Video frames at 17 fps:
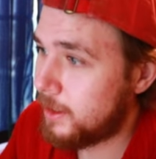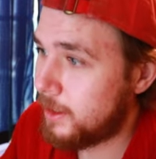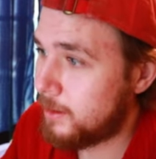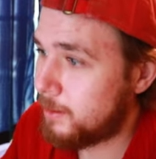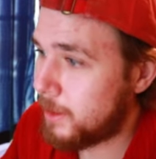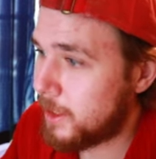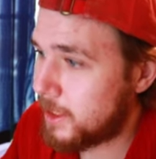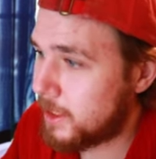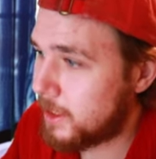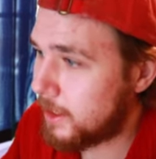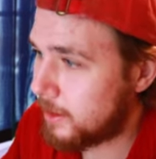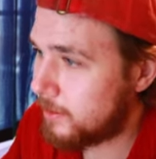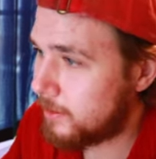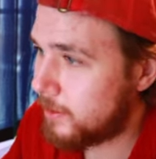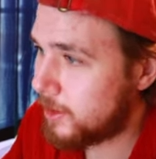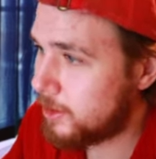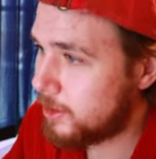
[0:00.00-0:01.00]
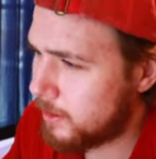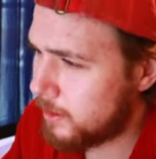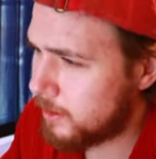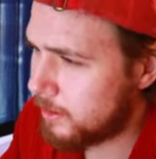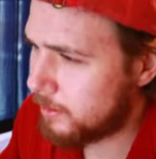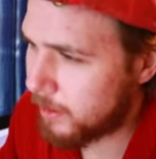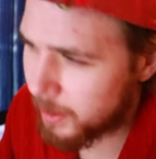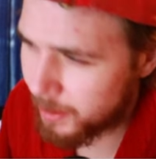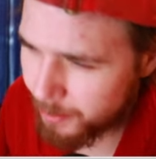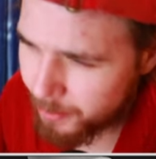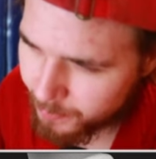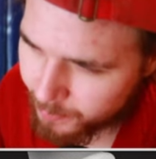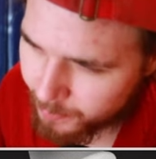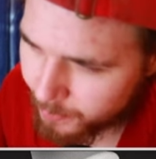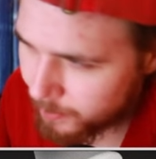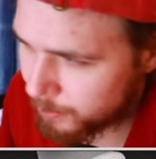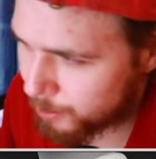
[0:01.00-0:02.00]
Stockfish. Well,
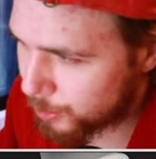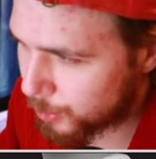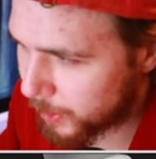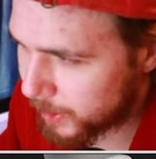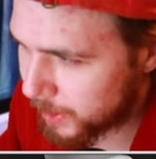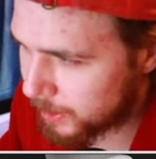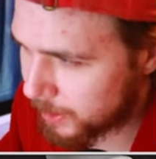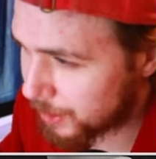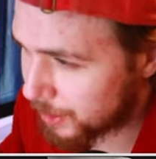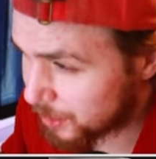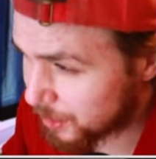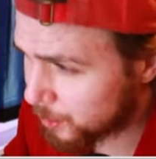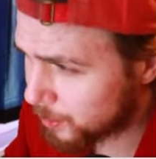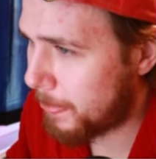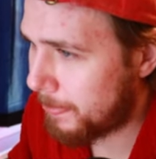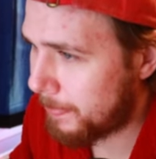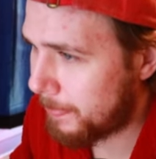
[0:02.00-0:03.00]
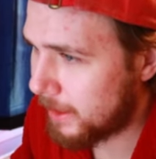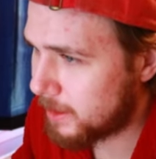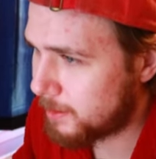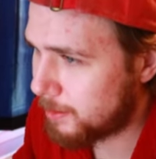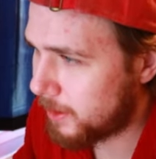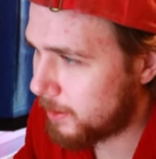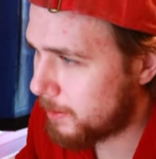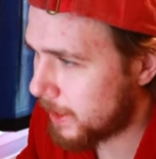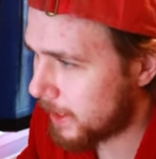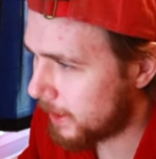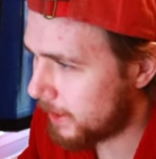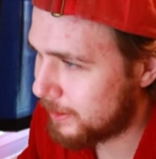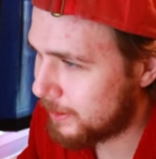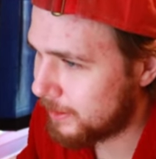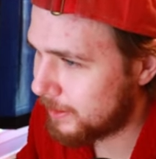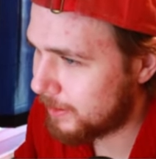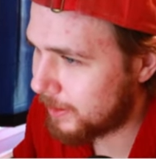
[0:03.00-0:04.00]
0.2. It's pretty bad.
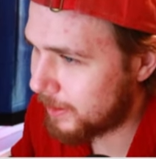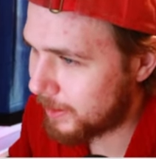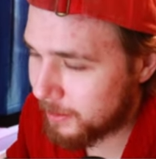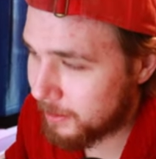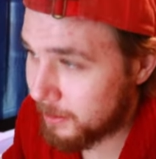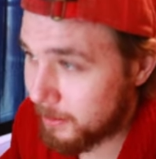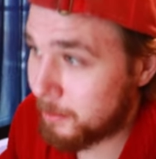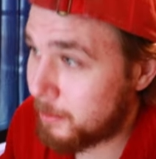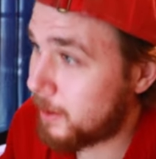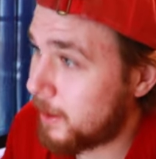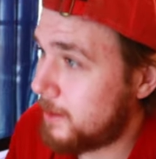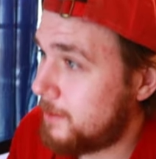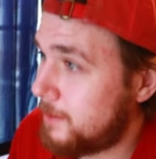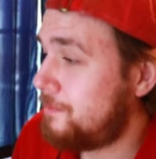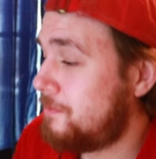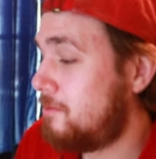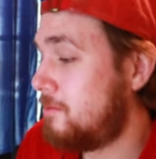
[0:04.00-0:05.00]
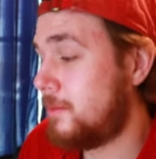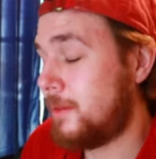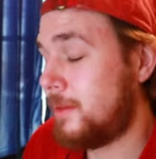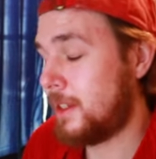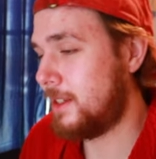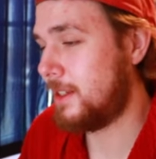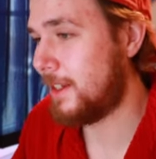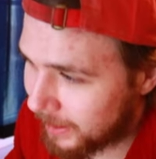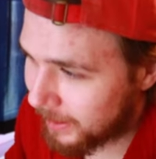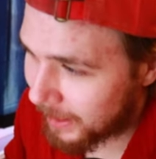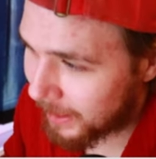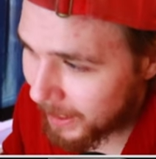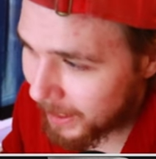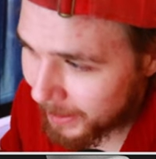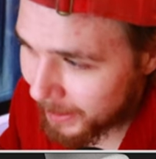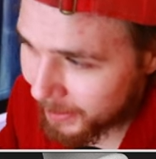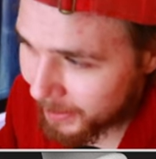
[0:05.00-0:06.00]
Yeah. But yeah.
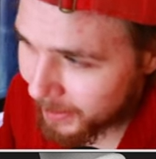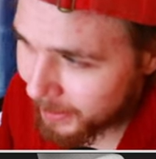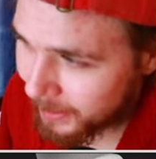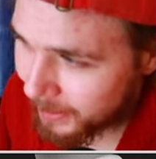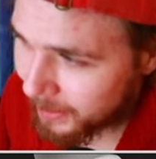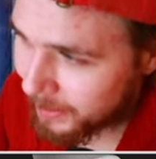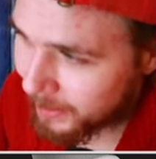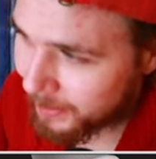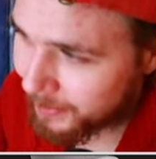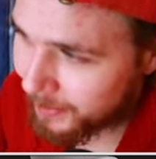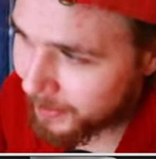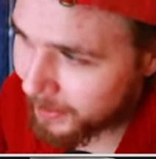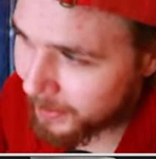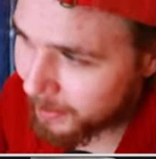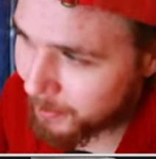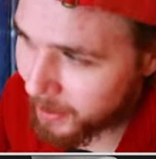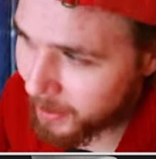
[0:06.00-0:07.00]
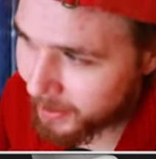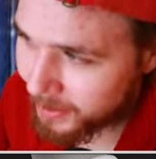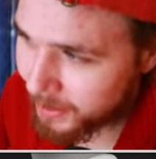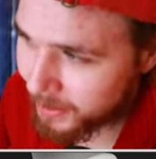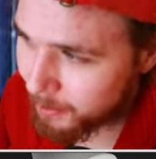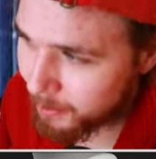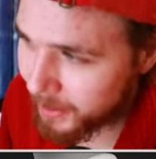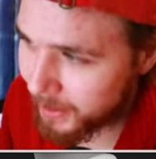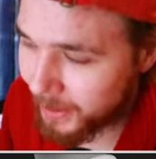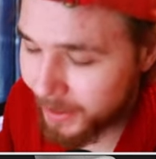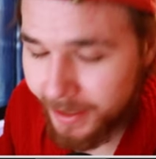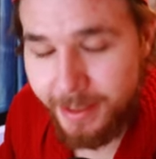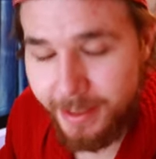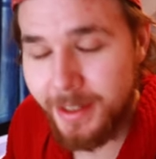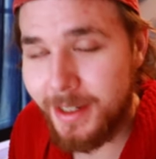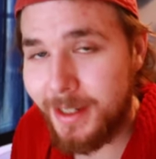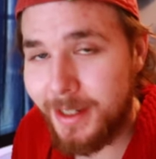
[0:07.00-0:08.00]
I think I'm not gonna play
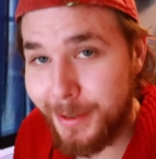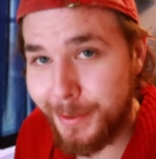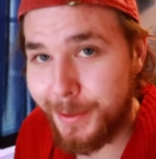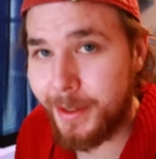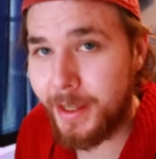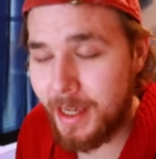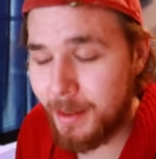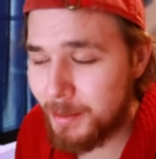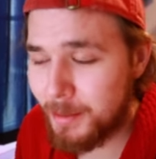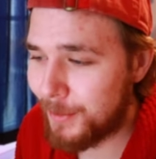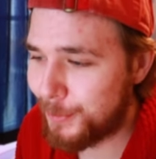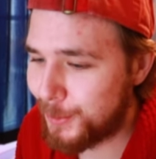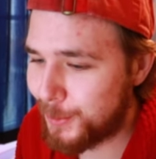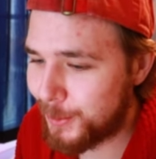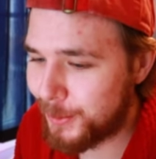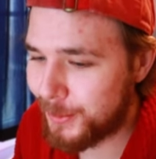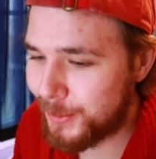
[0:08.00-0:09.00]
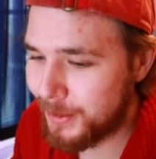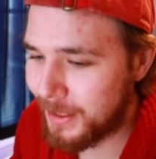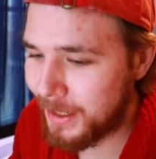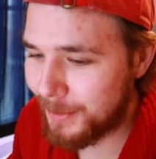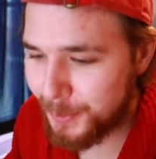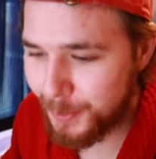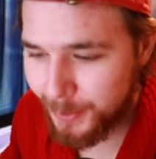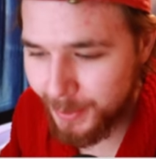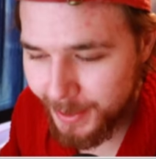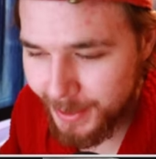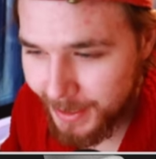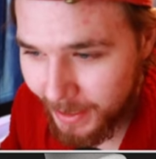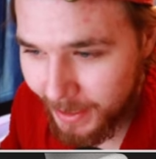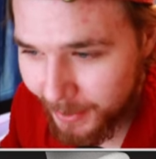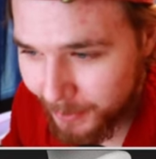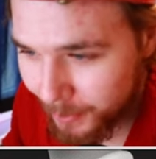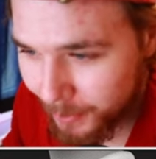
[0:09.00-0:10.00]
another game after this
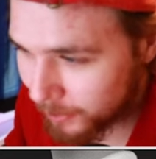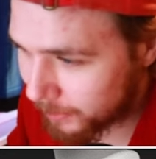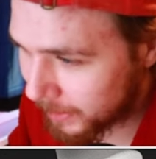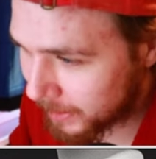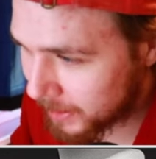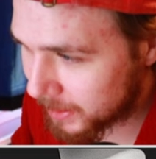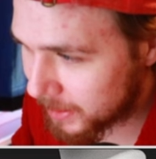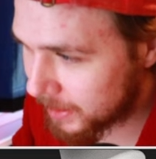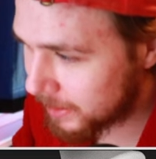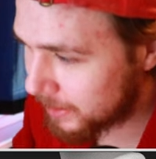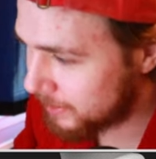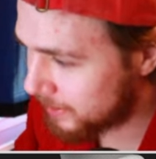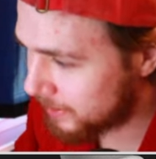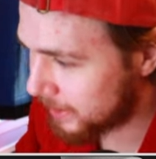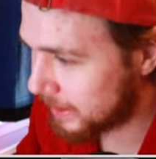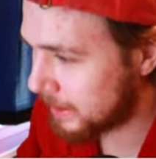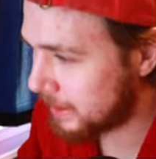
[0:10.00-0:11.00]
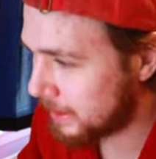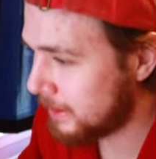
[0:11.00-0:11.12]
kind of horrendous thing.